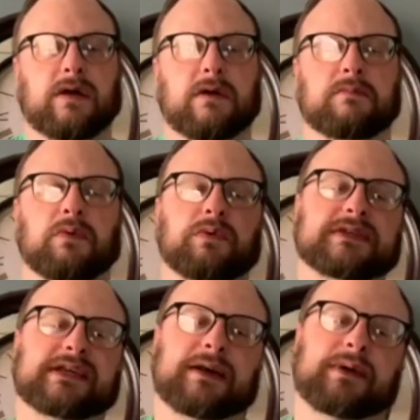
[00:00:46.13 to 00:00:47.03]
But when we
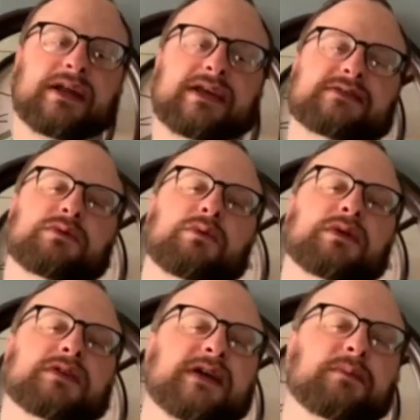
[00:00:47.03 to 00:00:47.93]
celebrate Easter, what we're
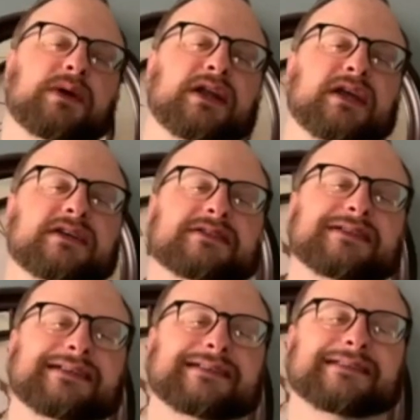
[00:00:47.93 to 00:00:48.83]
celebrating is
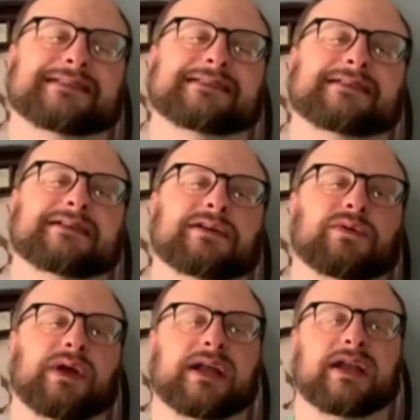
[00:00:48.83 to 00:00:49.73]
Jesus'
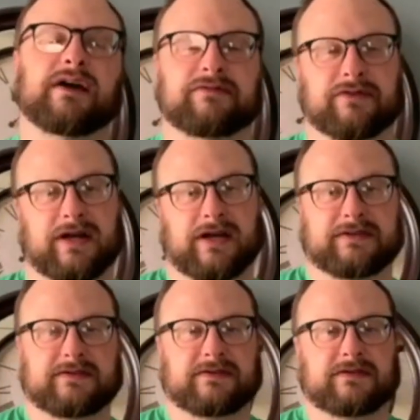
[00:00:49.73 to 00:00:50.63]
great love for
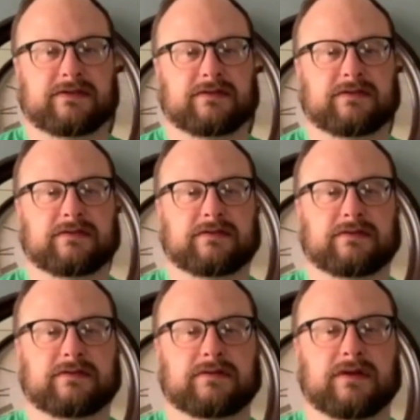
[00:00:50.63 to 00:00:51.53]
us.
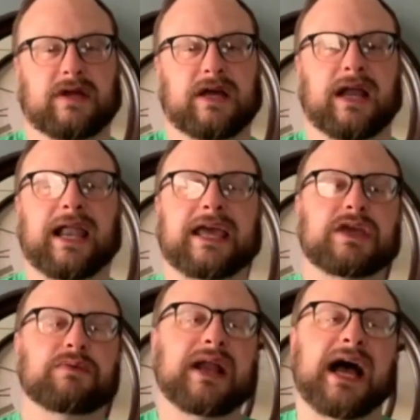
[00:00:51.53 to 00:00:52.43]
Like
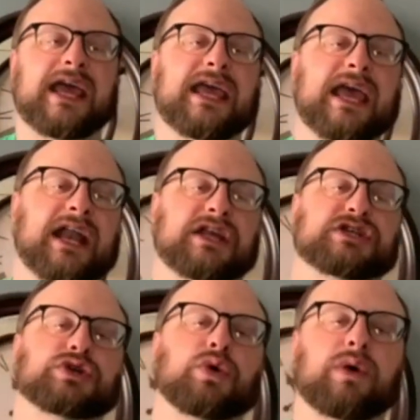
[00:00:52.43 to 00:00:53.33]
you and I, he had a
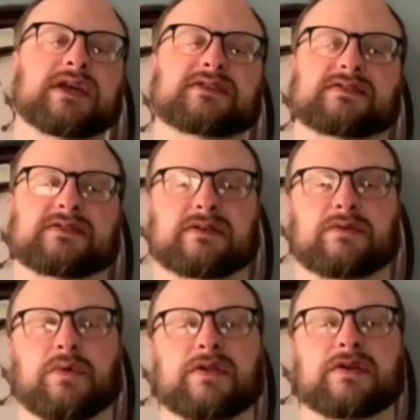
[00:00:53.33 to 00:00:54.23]
choice
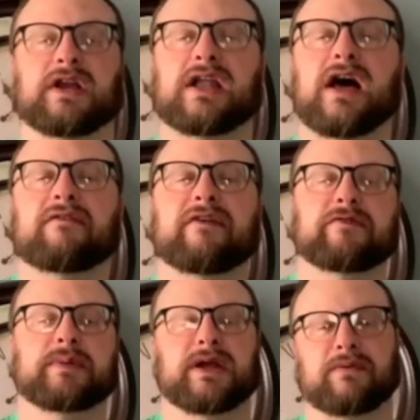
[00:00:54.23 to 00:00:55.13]
whether to love
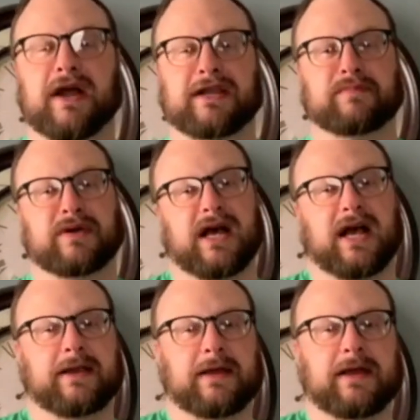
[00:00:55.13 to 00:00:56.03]
everybody around him or
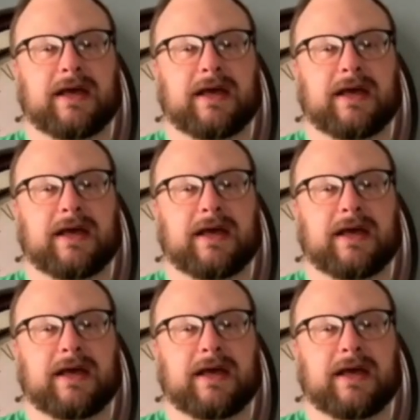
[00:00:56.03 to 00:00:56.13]
not.